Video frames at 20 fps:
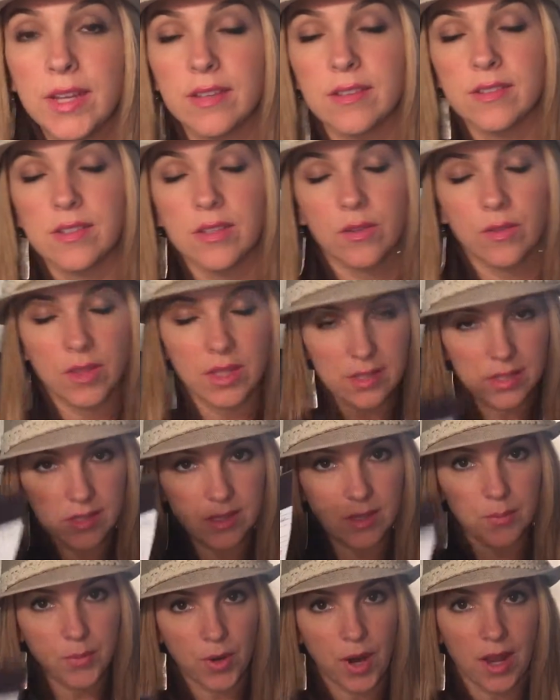so this
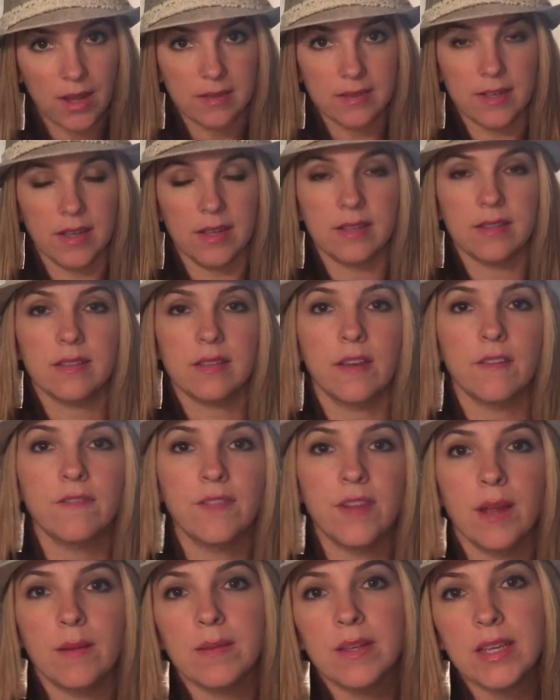is the process. A
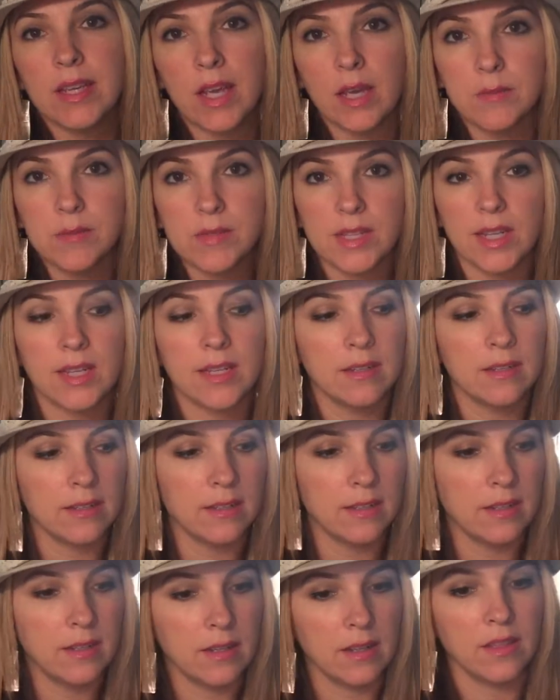family comes in
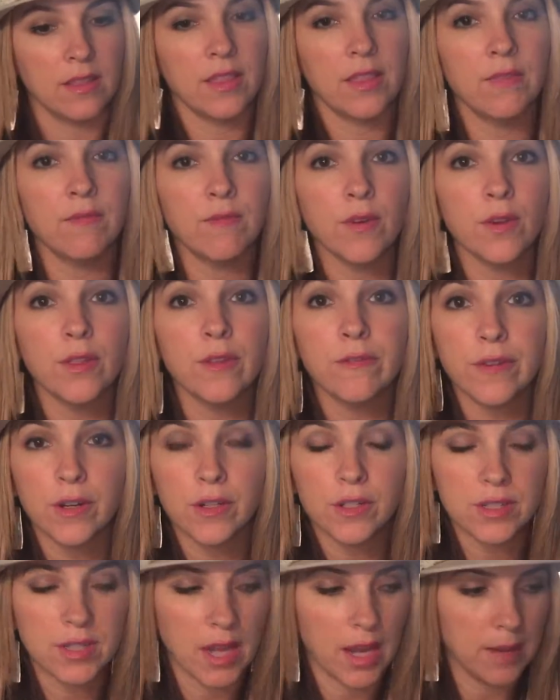for the
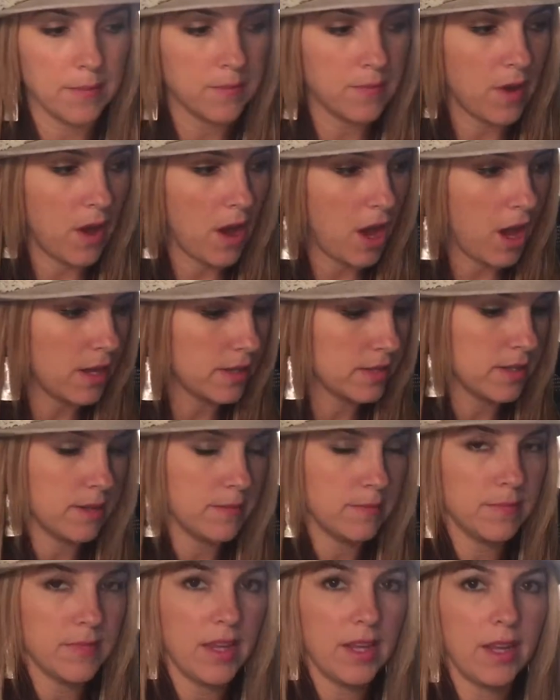first time.
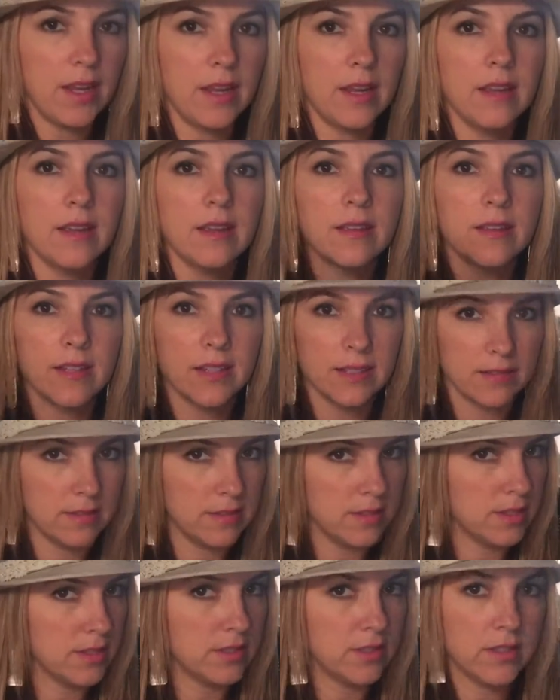Awesome. They
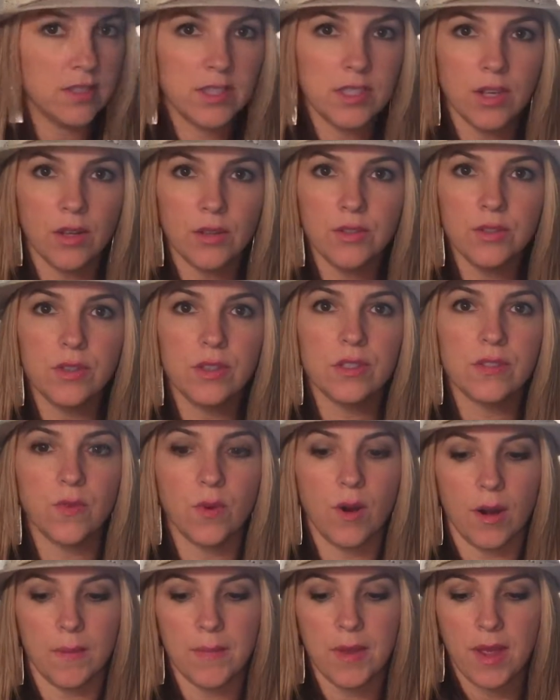still do this
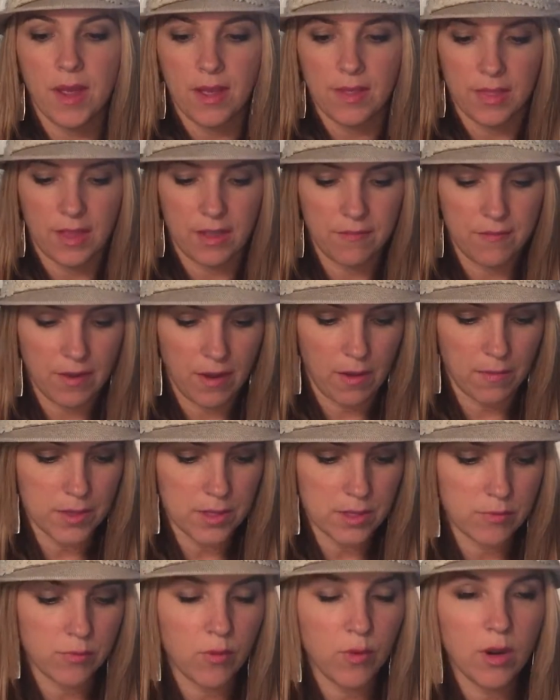form. They fill out
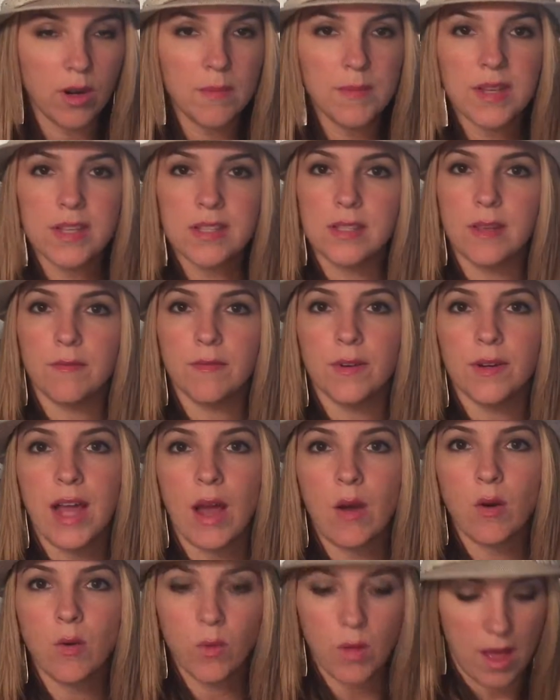this form, except for
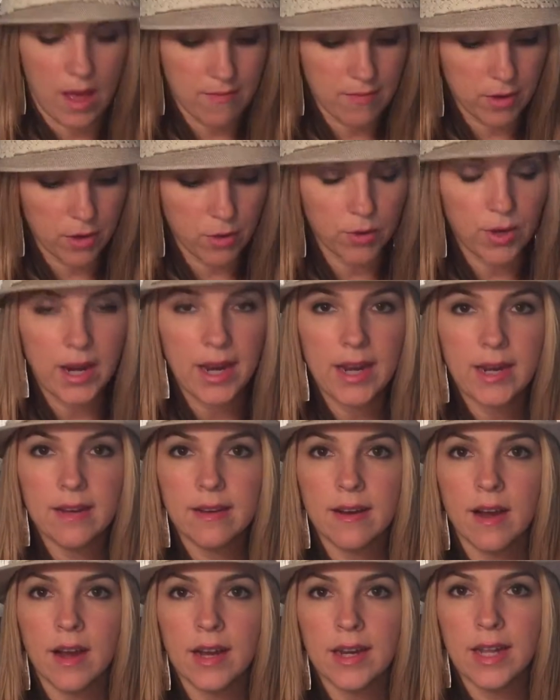now it will have a grade
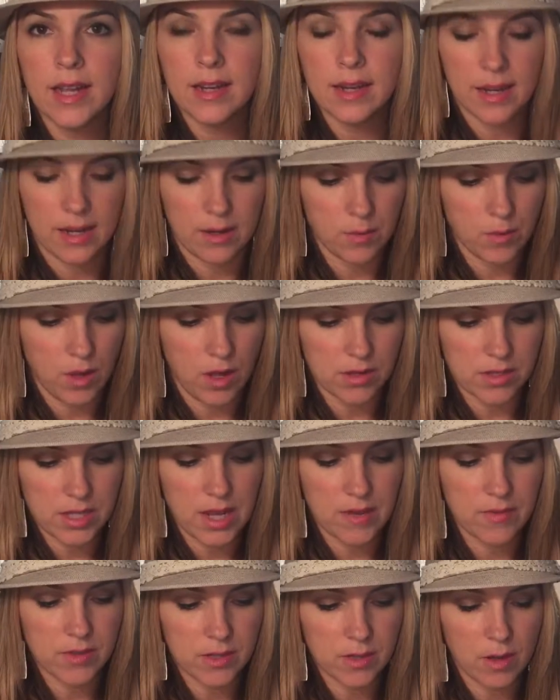on it, and it will
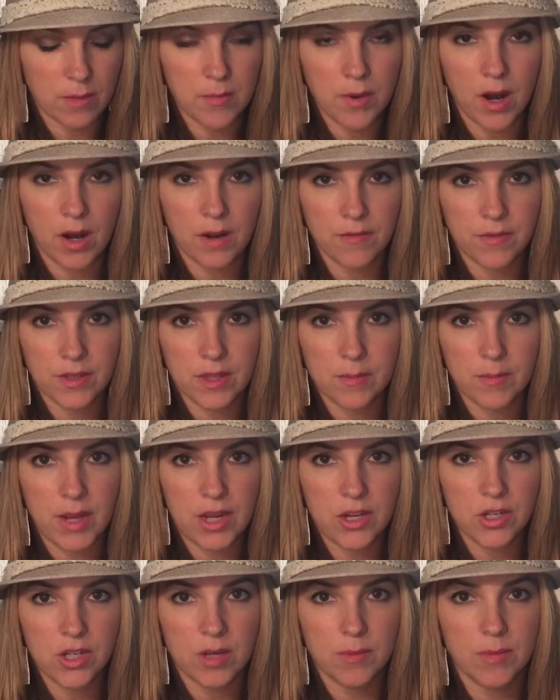also have a part for the
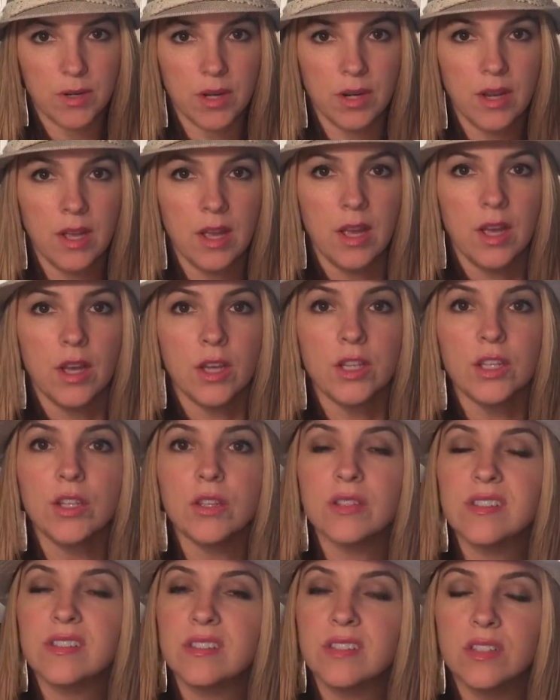page number.
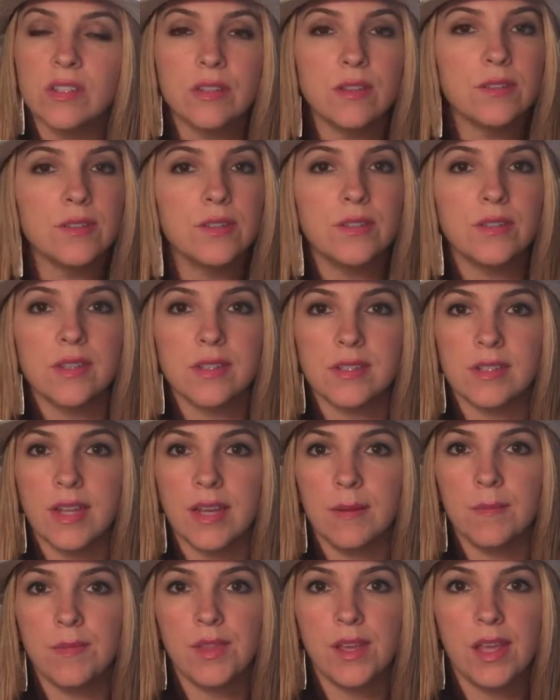You'll still do the
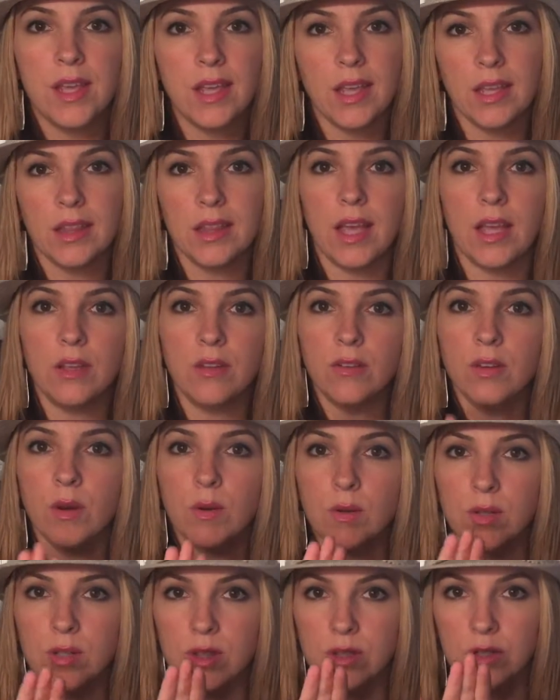same thing in that you
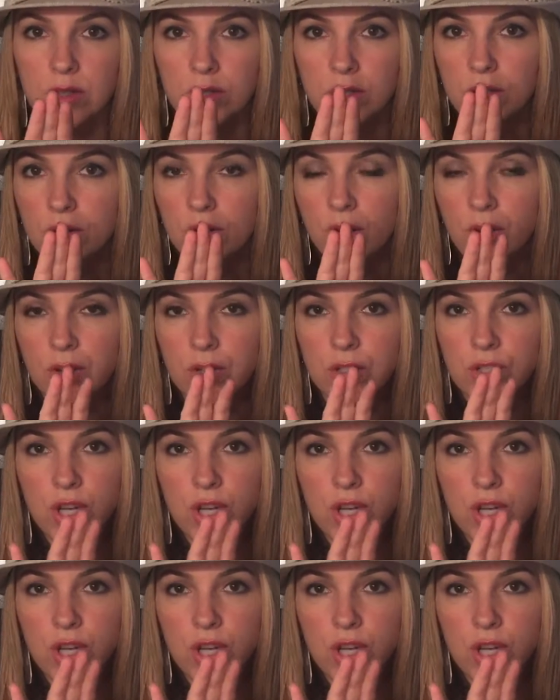go to